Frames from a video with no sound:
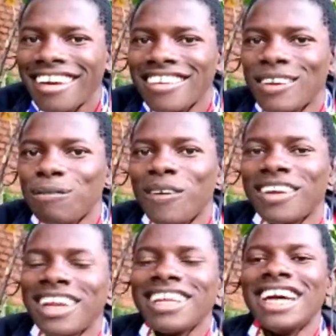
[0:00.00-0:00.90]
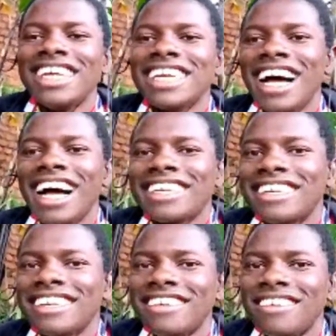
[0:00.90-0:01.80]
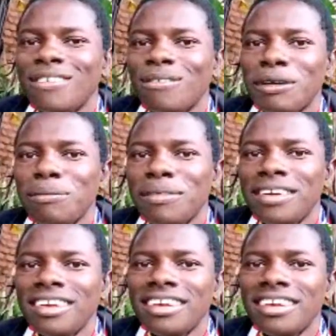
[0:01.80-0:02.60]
they just asking you, maybe